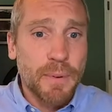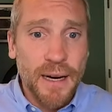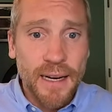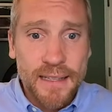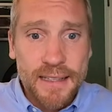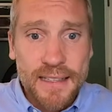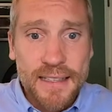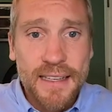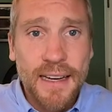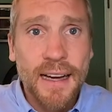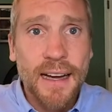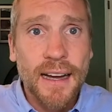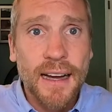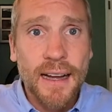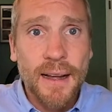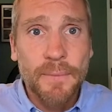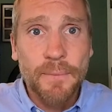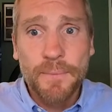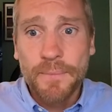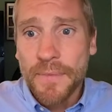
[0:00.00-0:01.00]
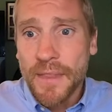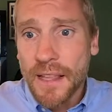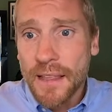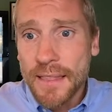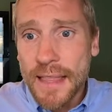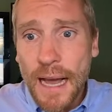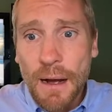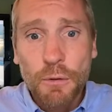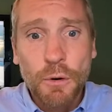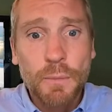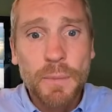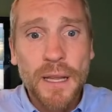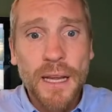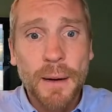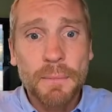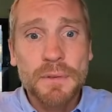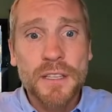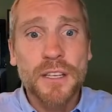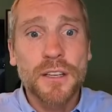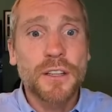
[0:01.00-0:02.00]
but that will be
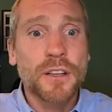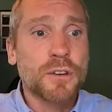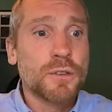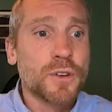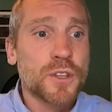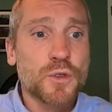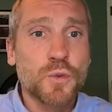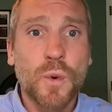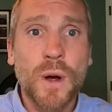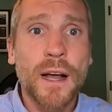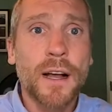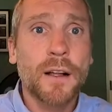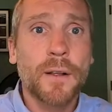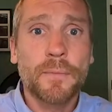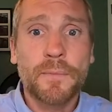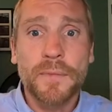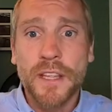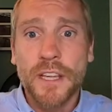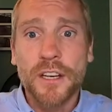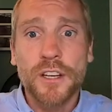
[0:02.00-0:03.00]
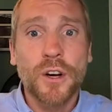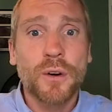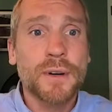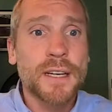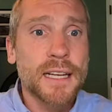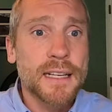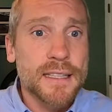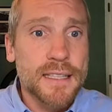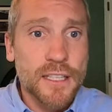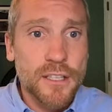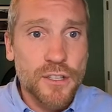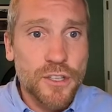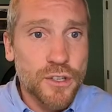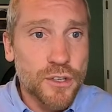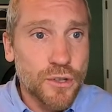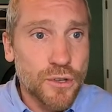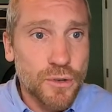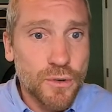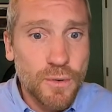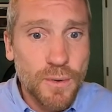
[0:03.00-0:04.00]
up to you as well. You don't need to
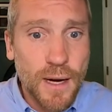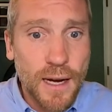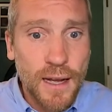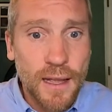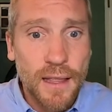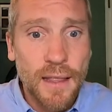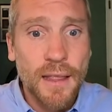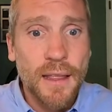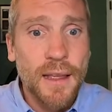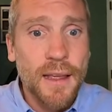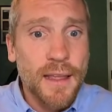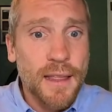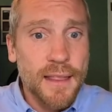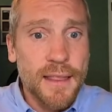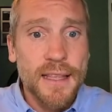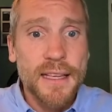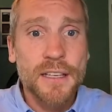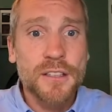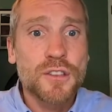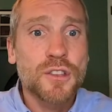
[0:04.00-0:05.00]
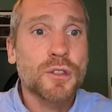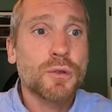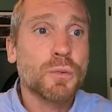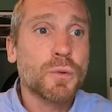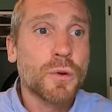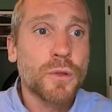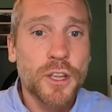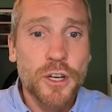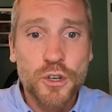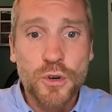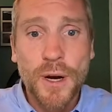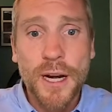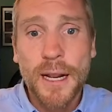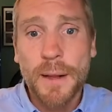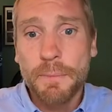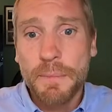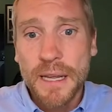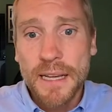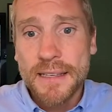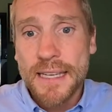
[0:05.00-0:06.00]
do these through the
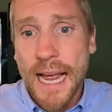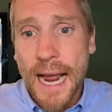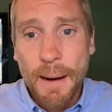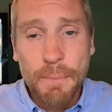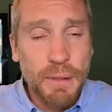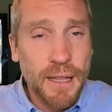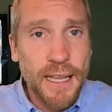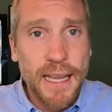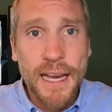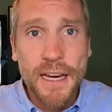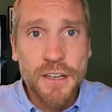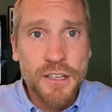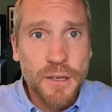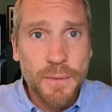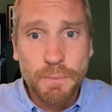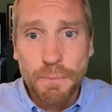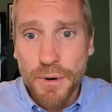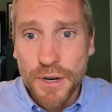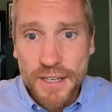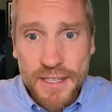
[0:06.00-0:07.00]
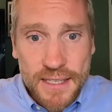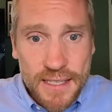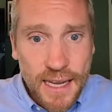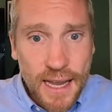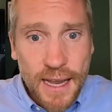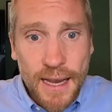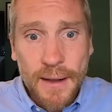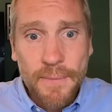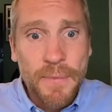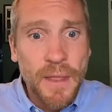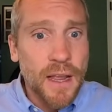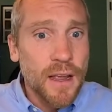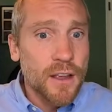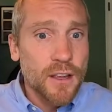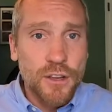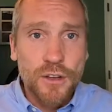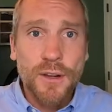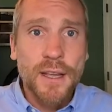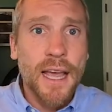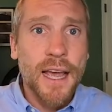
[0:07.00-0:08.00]
Training Peaks application per se.
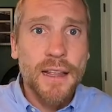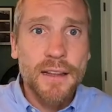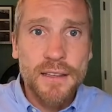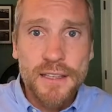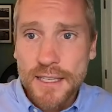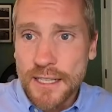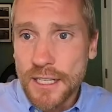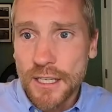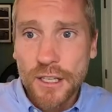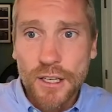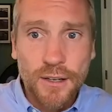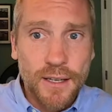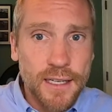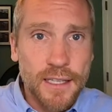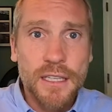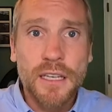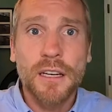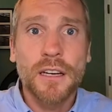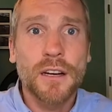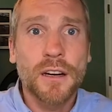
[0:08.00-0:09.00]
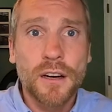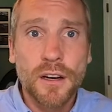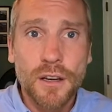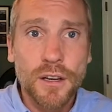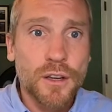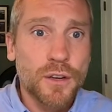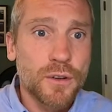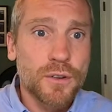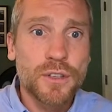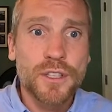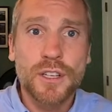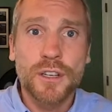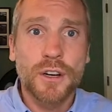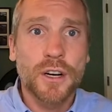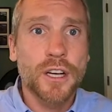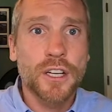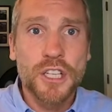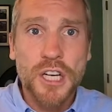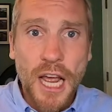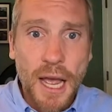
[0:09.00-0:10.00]
You can still continue to use
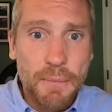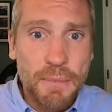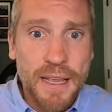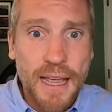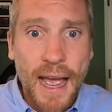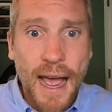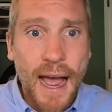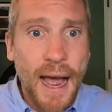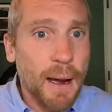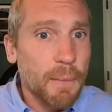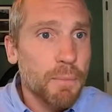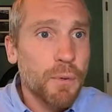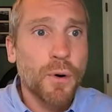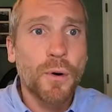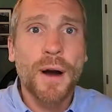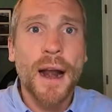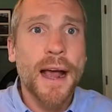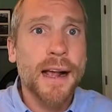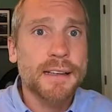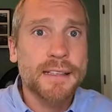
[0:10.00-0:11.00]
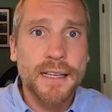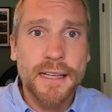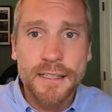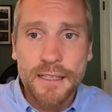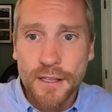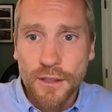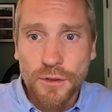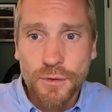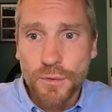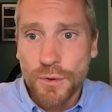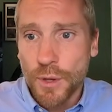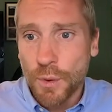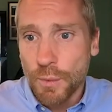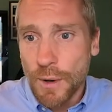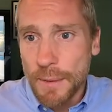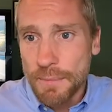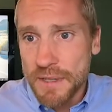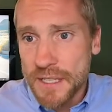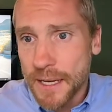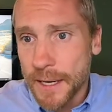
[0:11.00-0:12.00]
your Kajabi app or access it through the
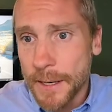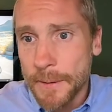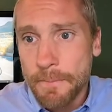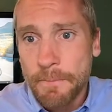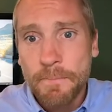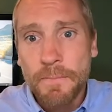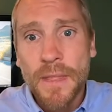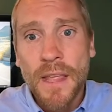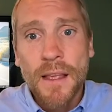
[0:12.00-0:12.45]
website.